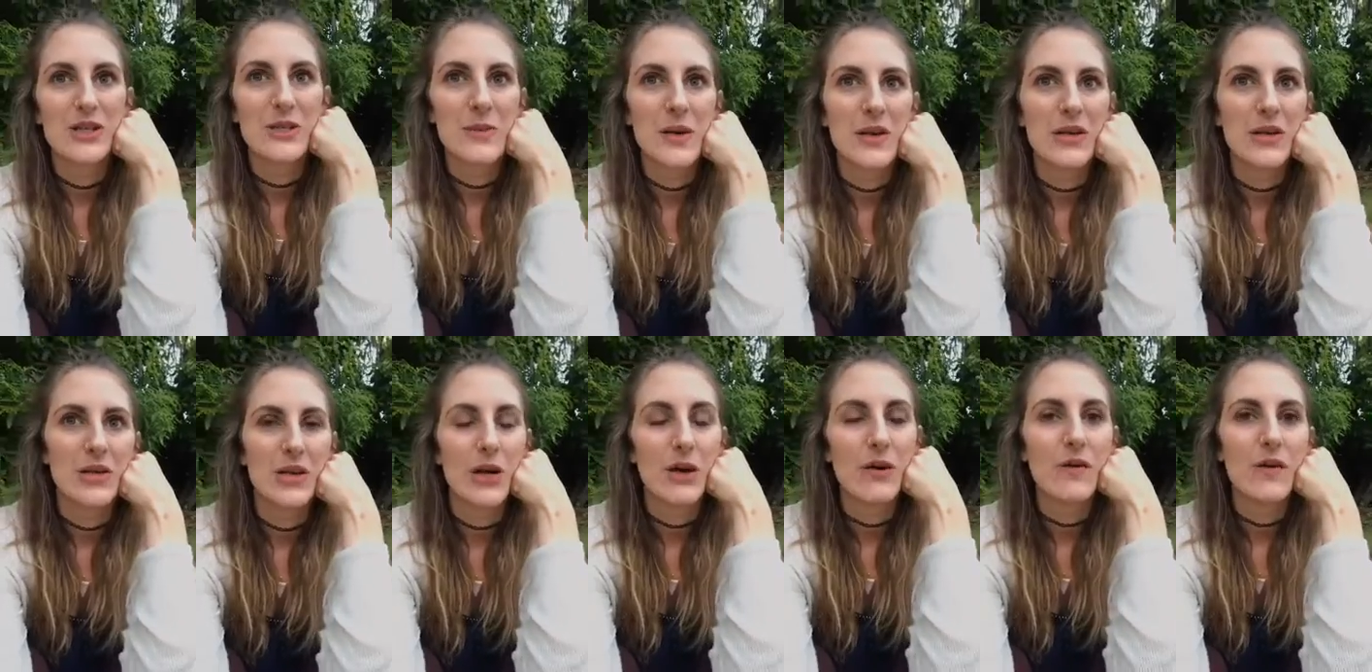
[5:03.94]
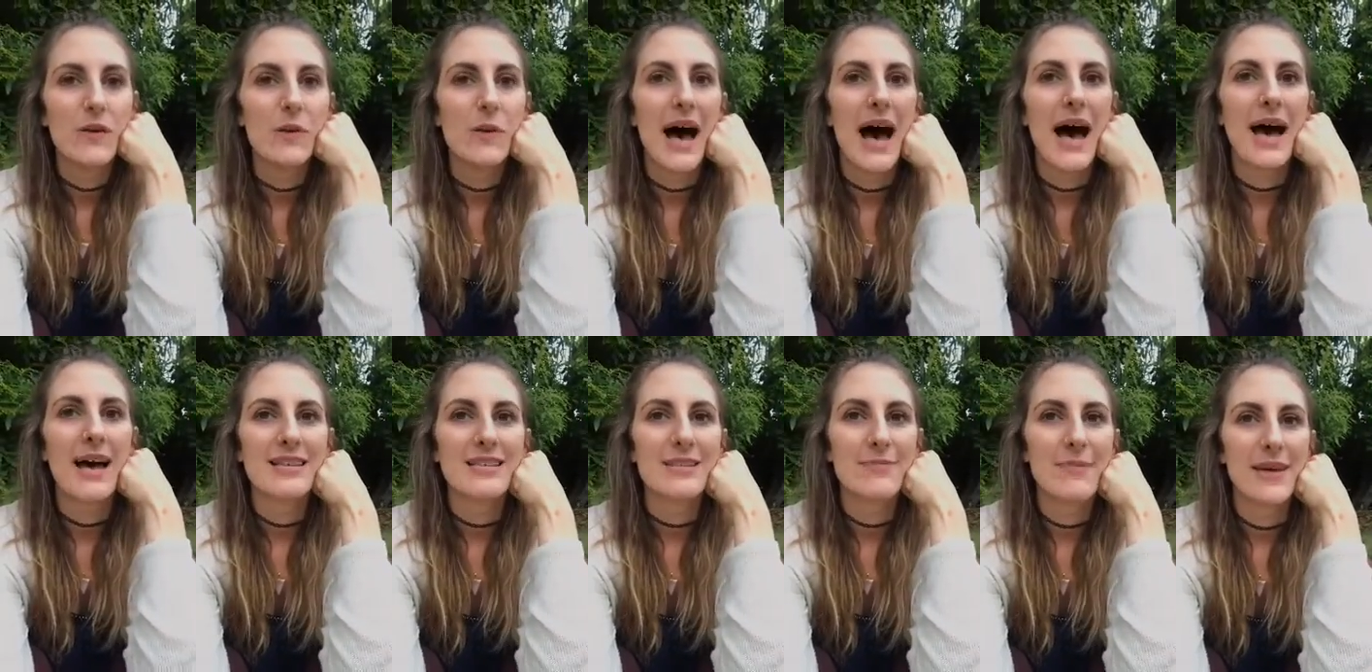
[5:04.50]
as well. You know, if you
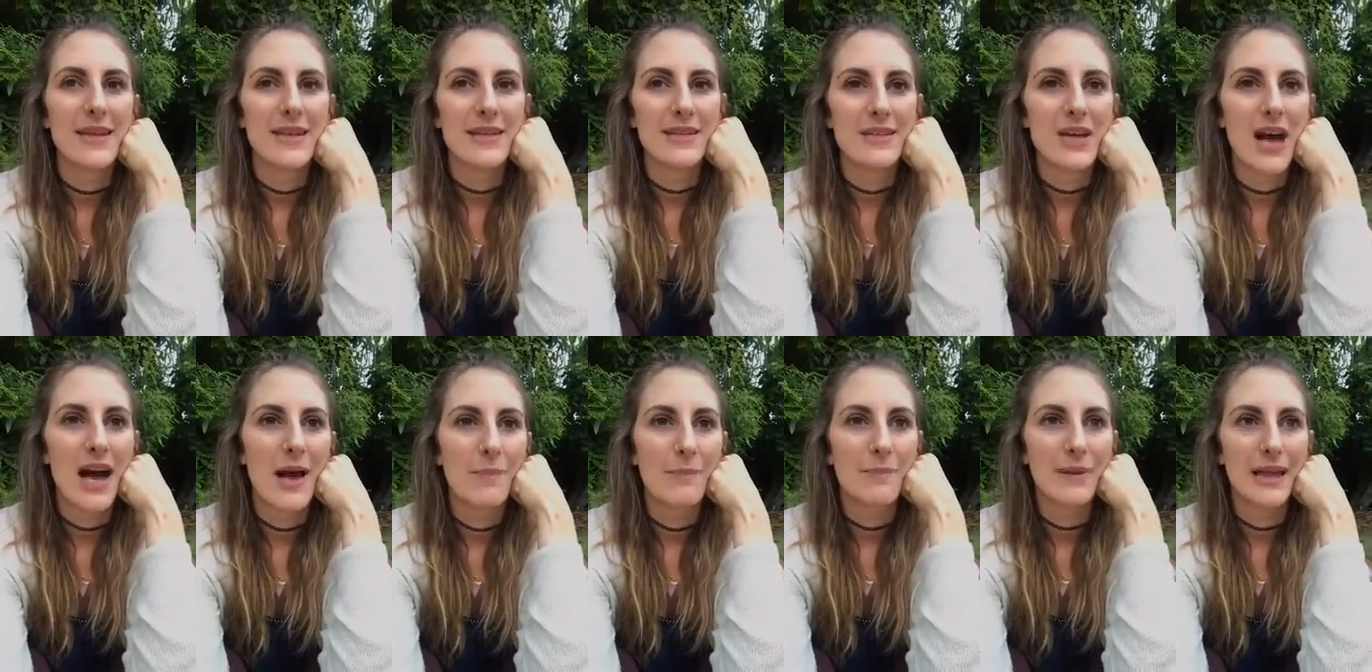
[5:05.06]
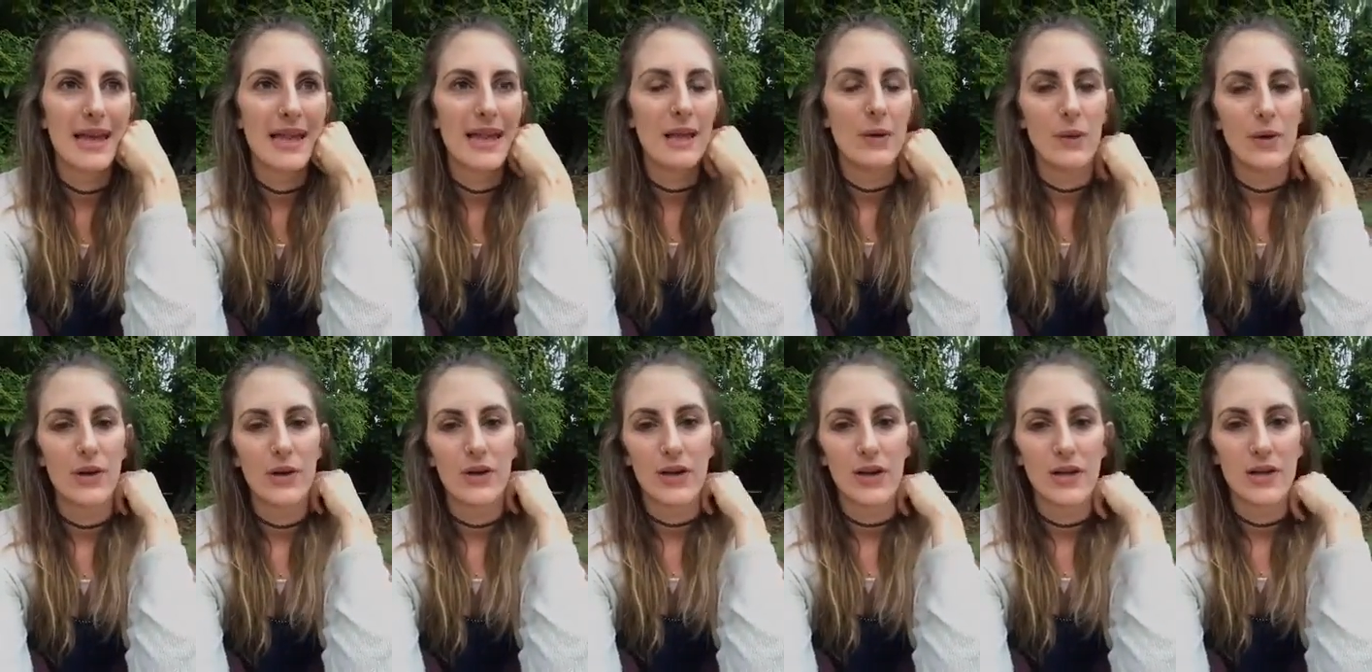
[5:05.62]
are spending time planning
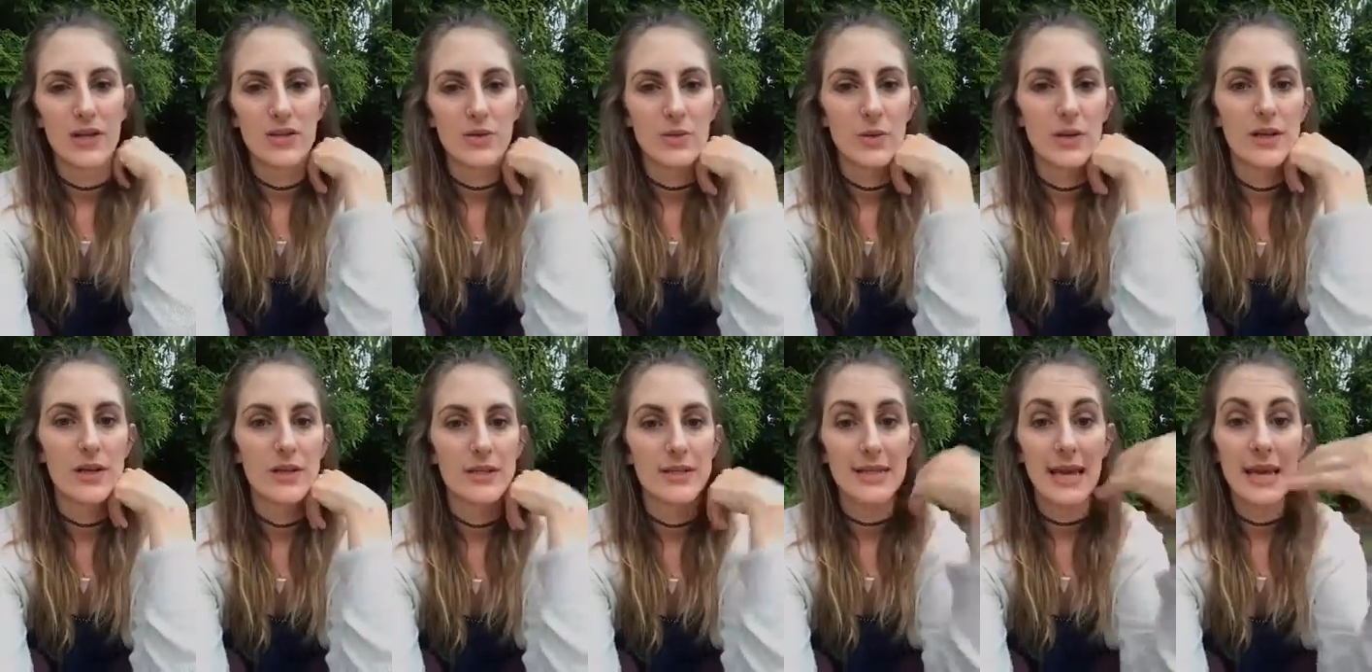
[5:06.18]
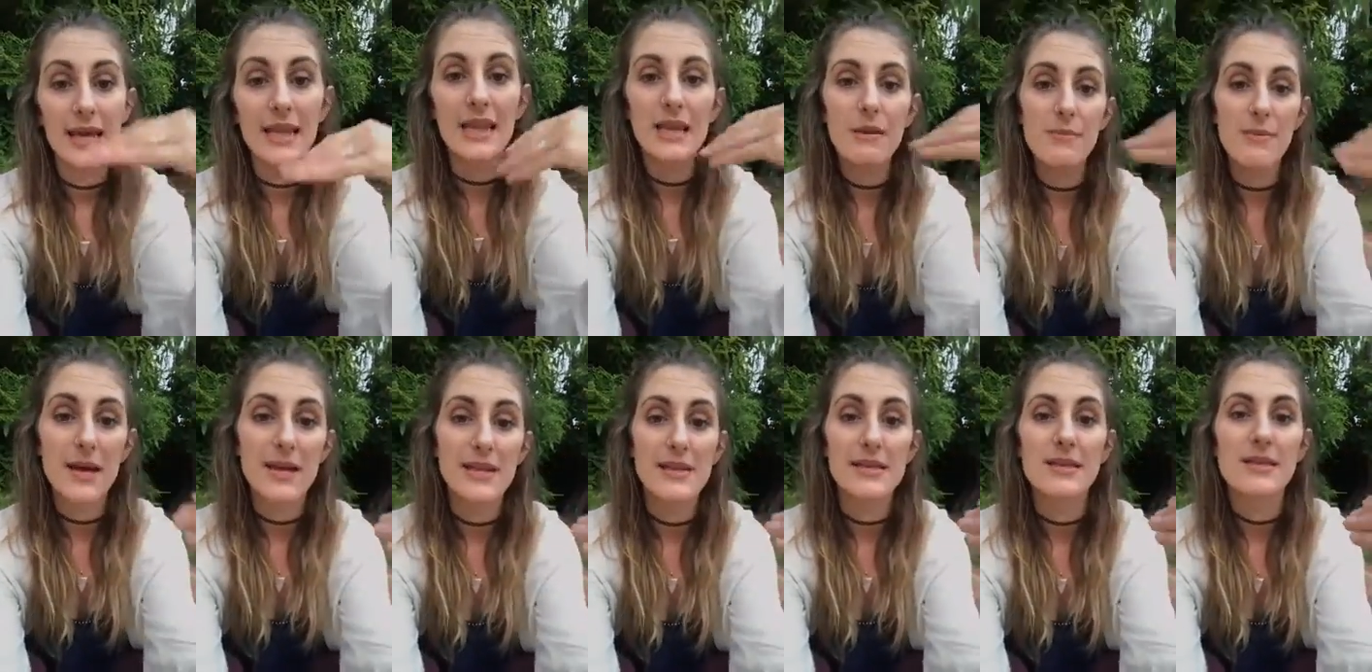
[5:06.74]
what you're going to do on a daily
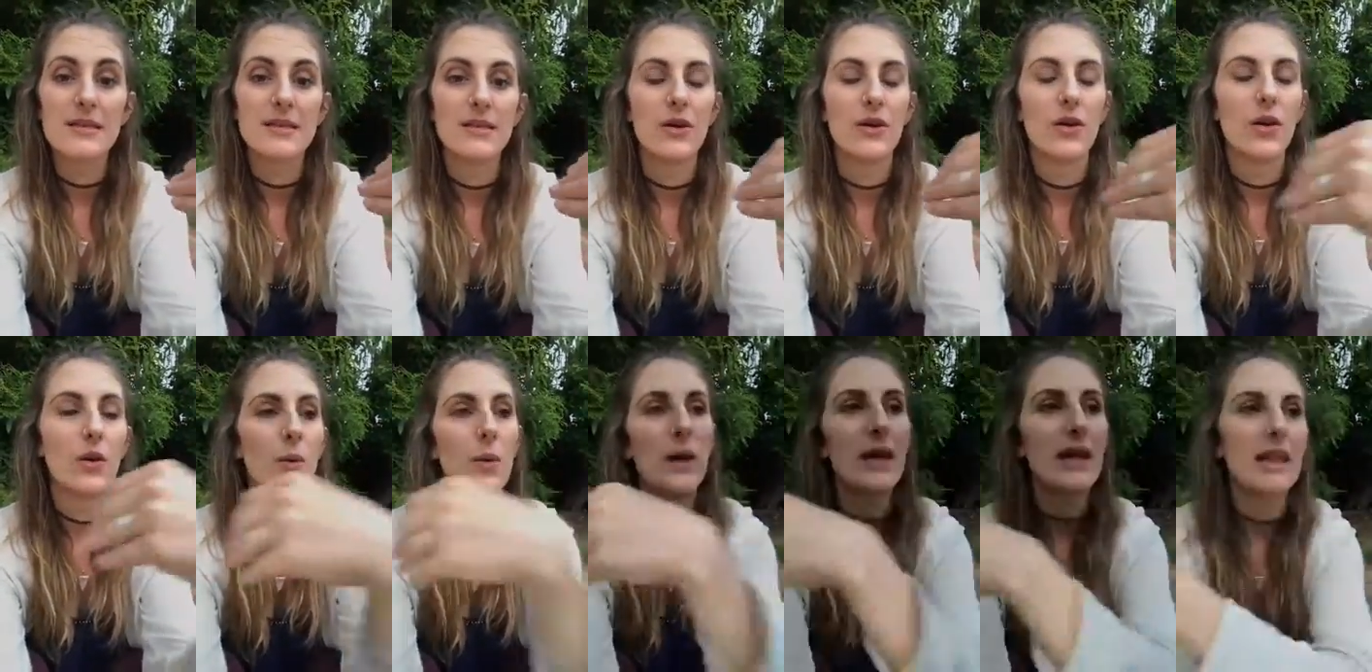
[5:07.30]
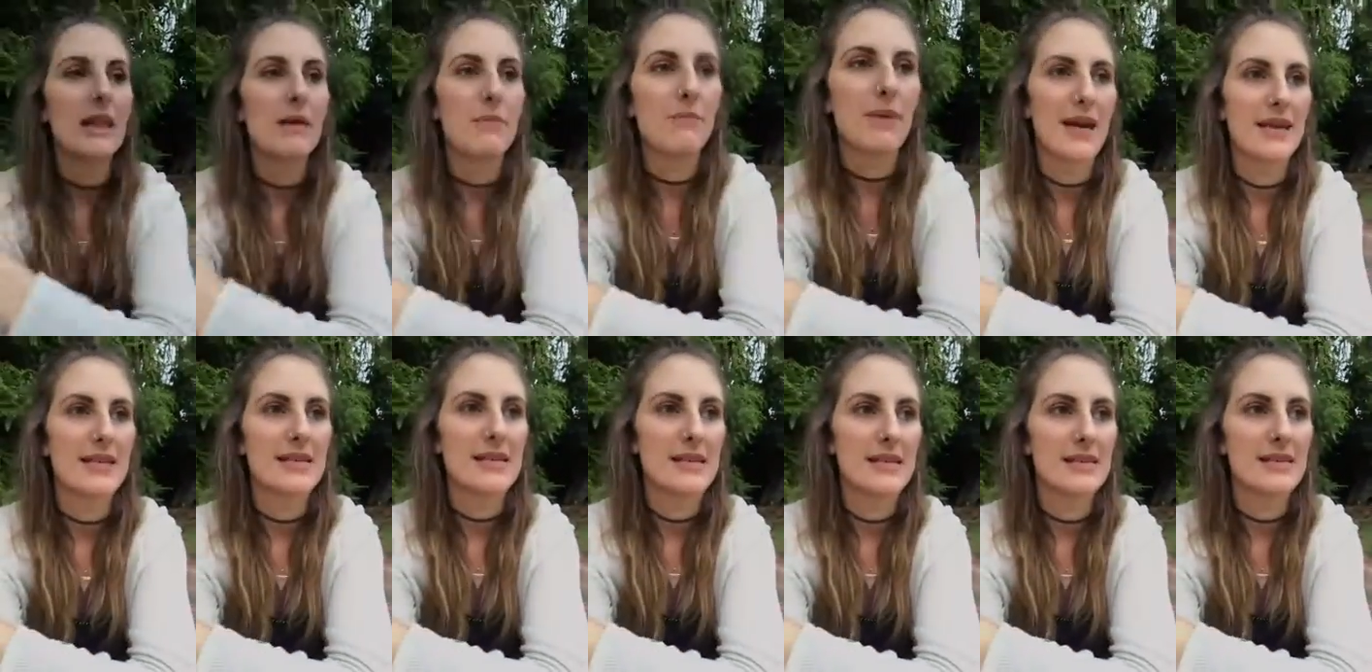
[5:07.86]
basis and on a weekly
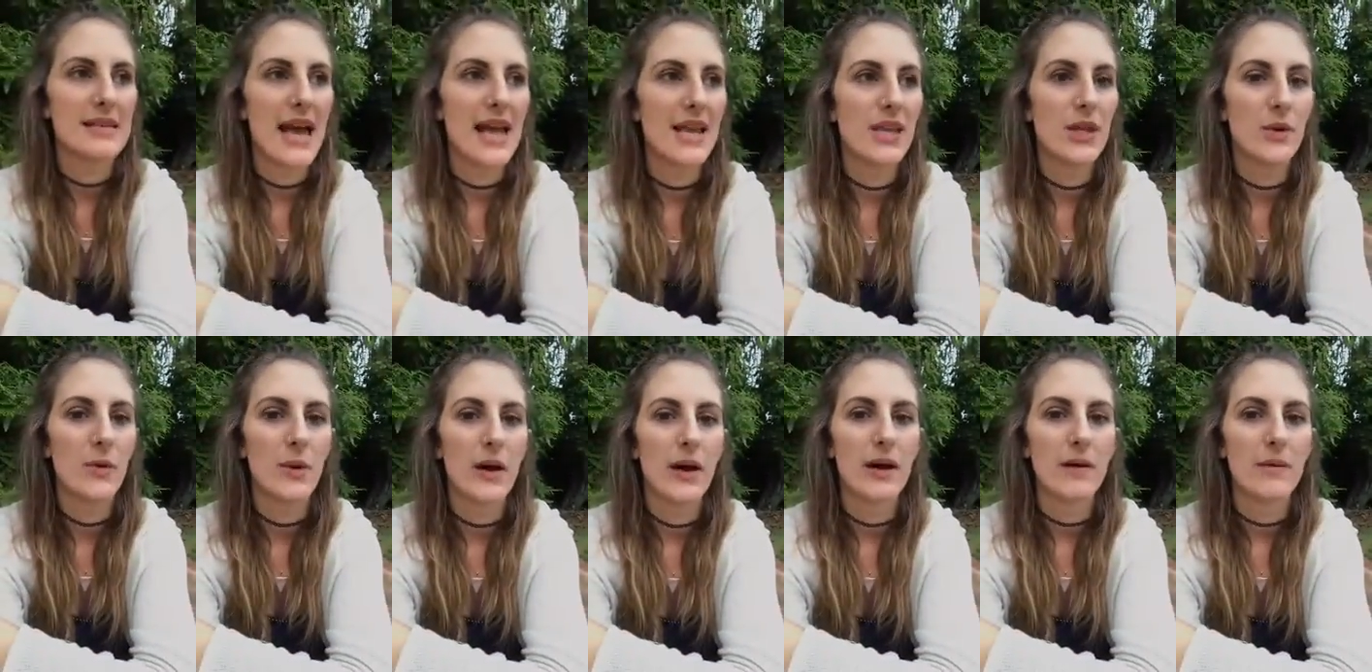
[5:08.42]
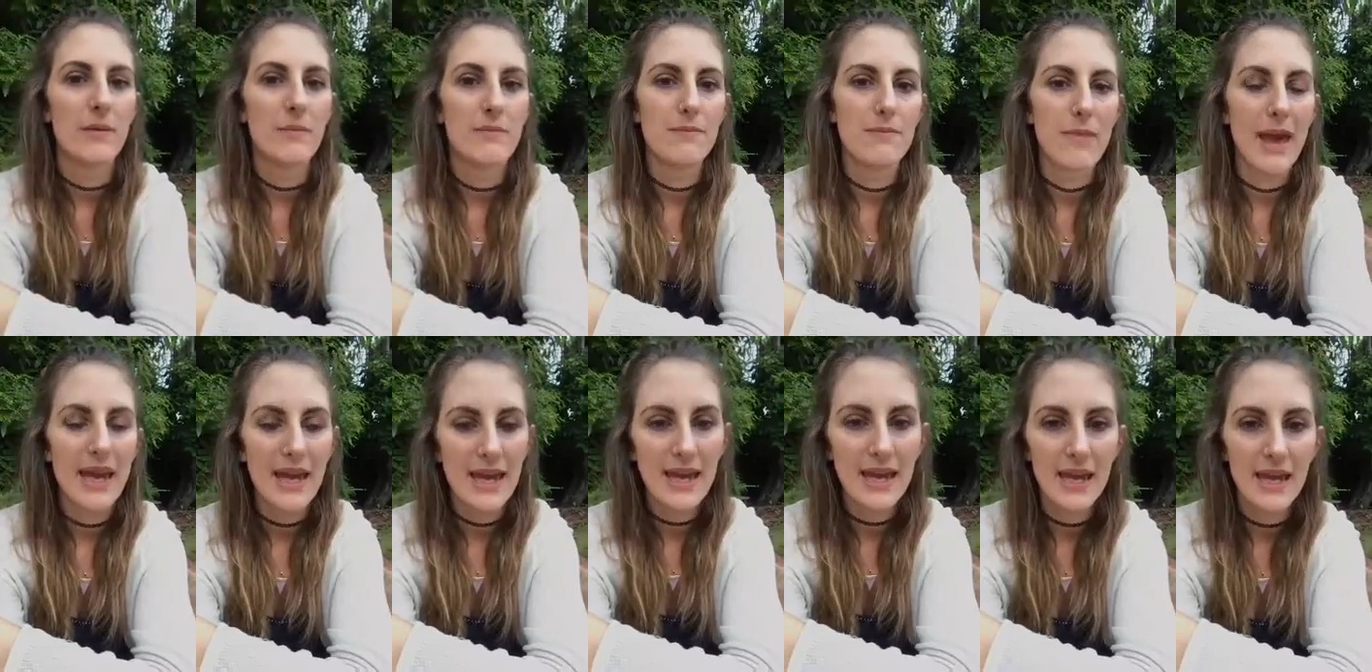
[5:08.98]
basis, and you are
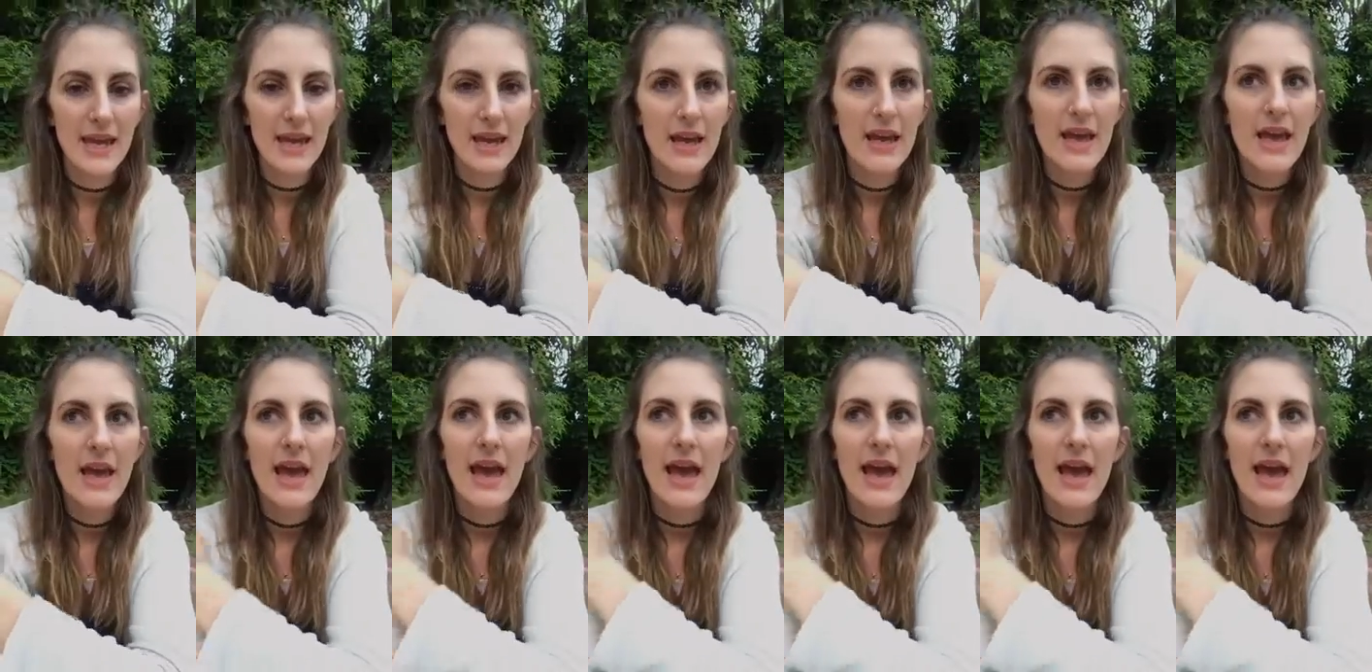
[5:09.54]
making